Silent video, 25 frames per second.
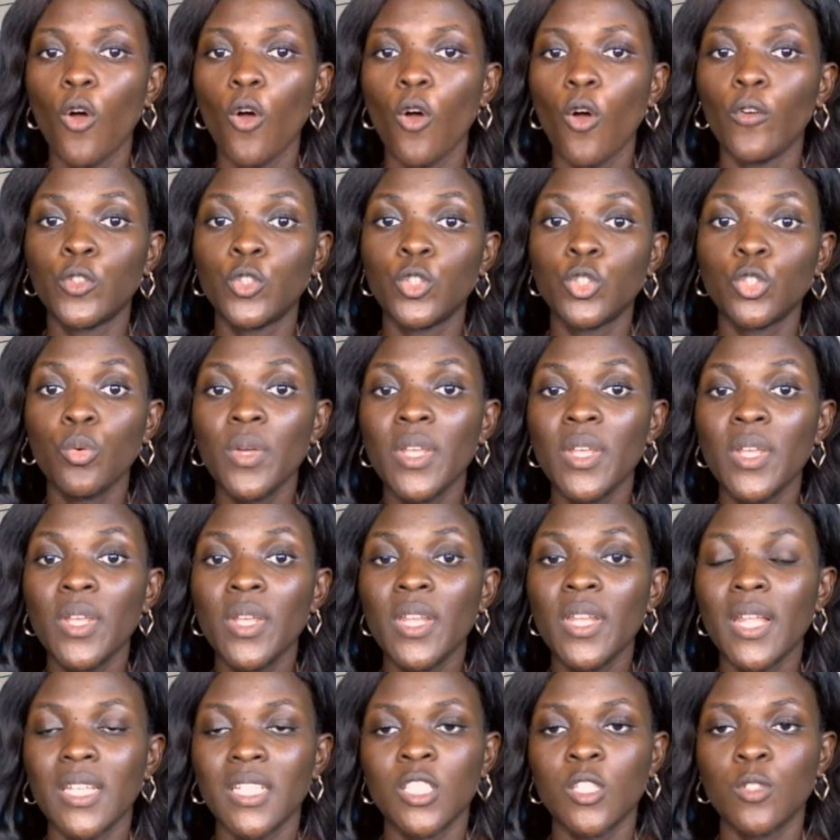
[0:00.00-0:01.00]
of showing
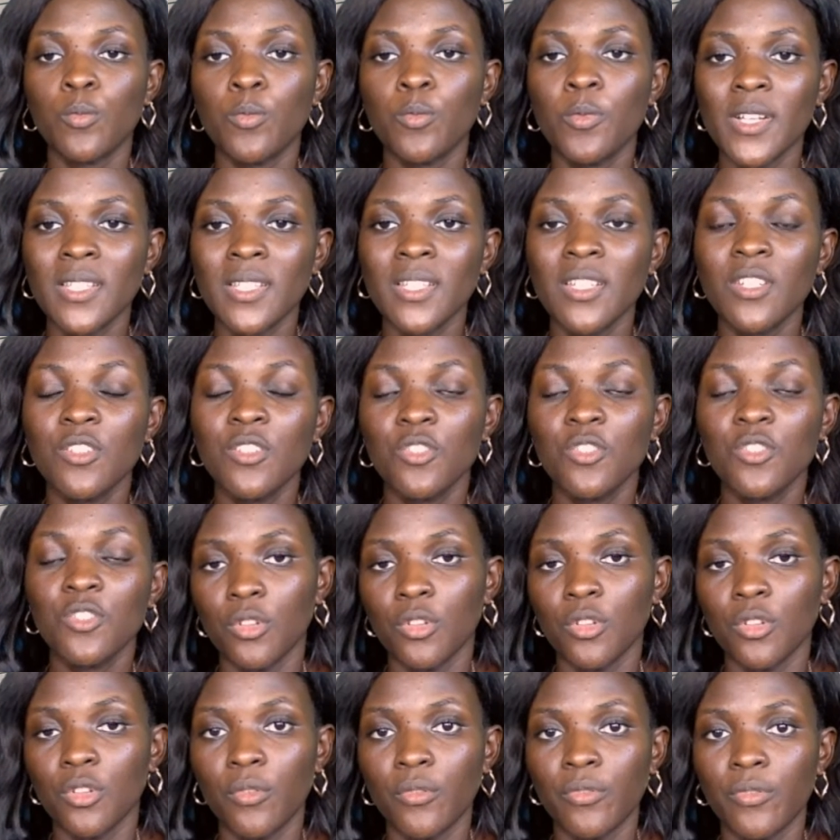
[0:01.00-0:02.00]
and expressing your
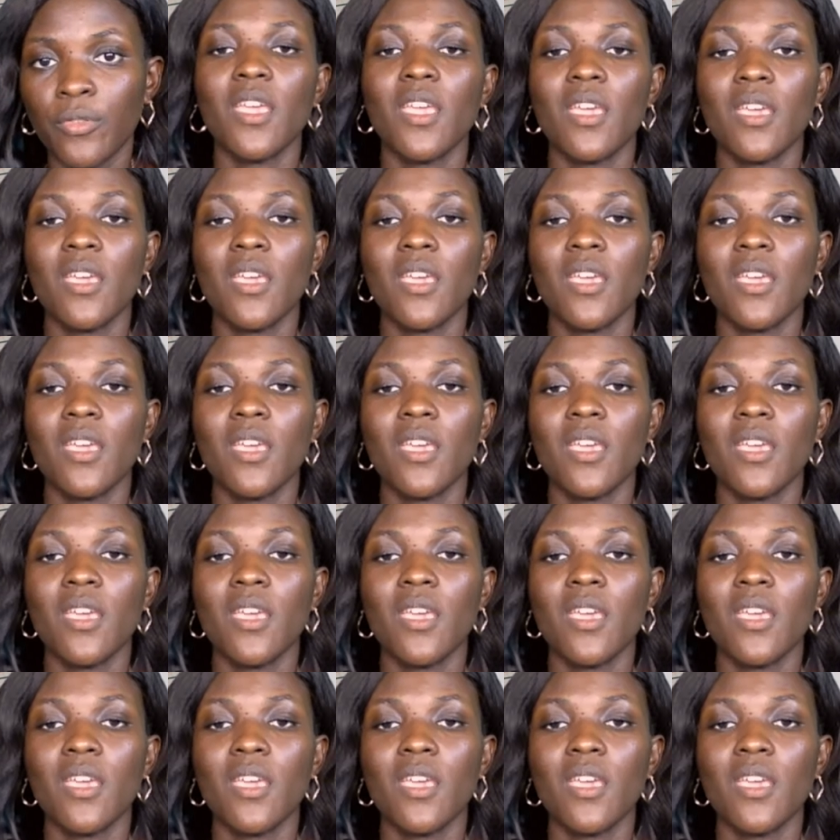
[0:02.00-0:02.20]
love.